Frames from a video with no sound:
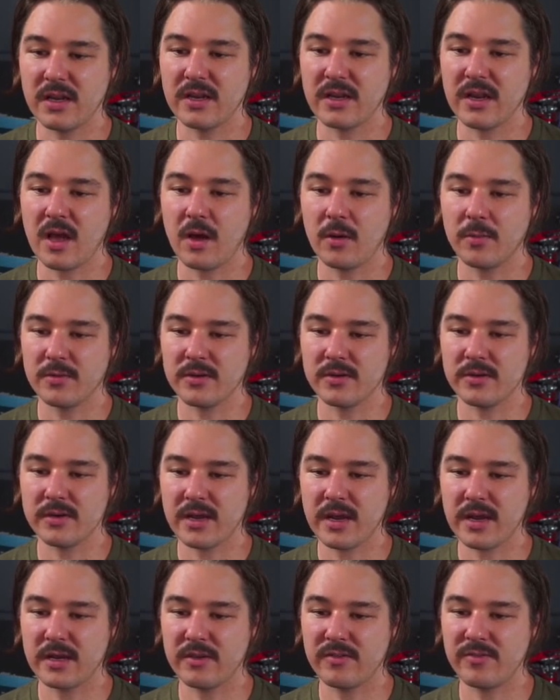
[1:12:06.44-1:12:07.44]
help
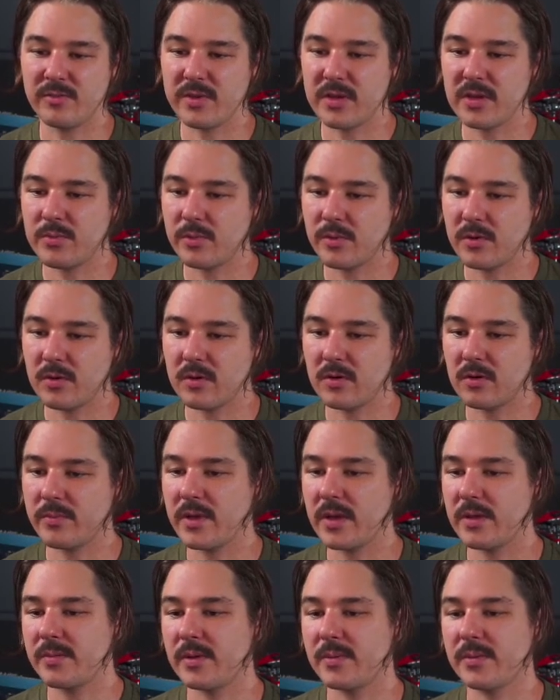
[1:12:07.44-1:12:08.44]
creative people,
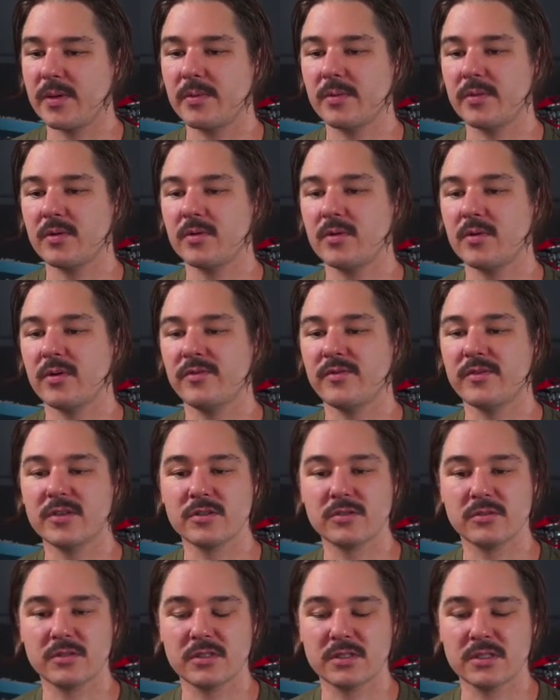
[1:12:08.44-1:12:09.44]
maybe people who are visual
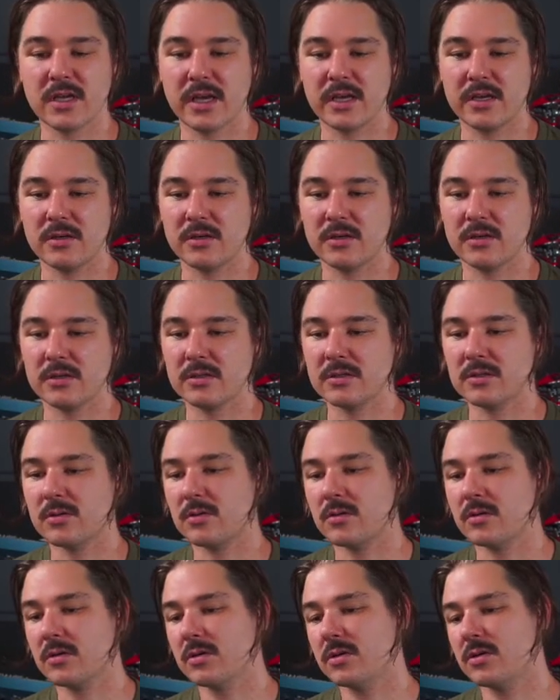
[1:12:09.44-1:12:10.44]
designers or